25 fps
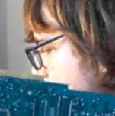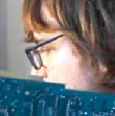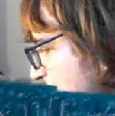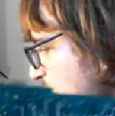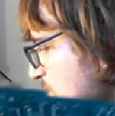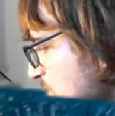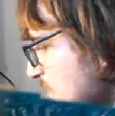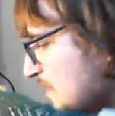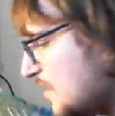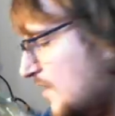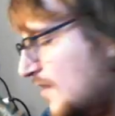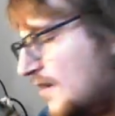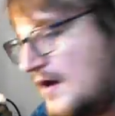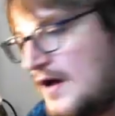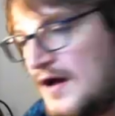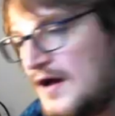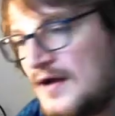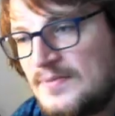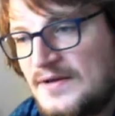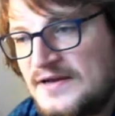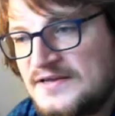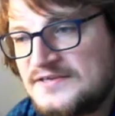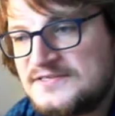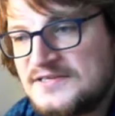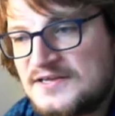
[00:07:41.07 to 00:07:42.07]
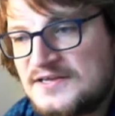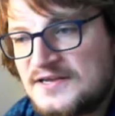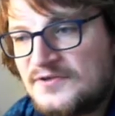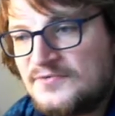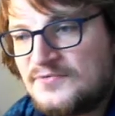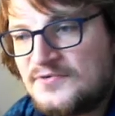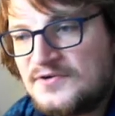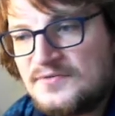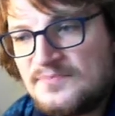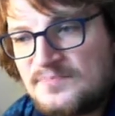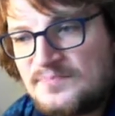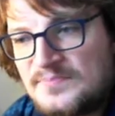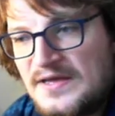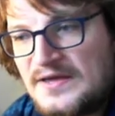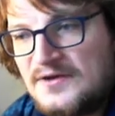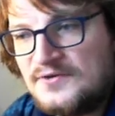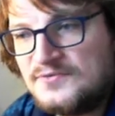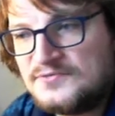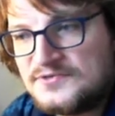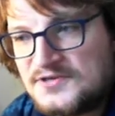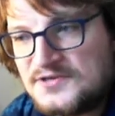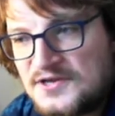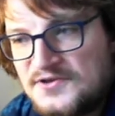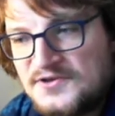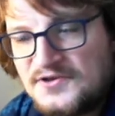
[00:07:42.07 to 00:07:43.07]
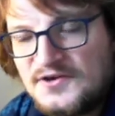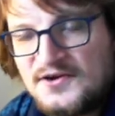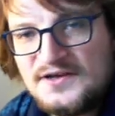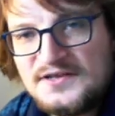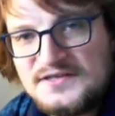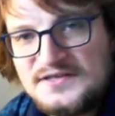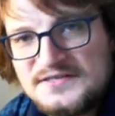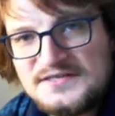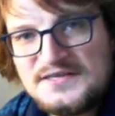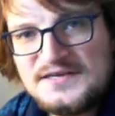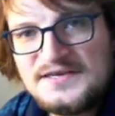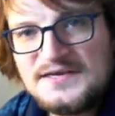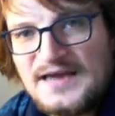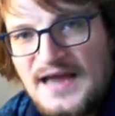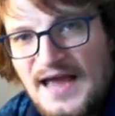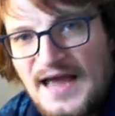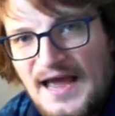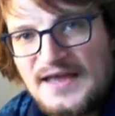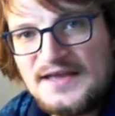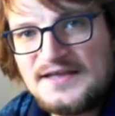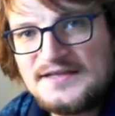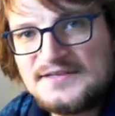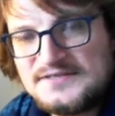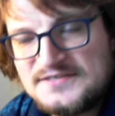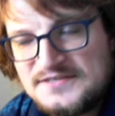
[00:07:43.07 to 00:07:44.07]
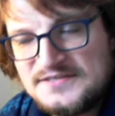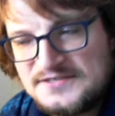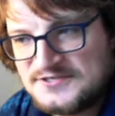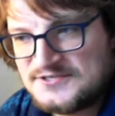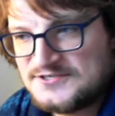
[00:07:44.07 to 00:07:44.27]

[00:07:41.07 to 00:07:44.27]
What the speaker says: But I basically want to build a 1980s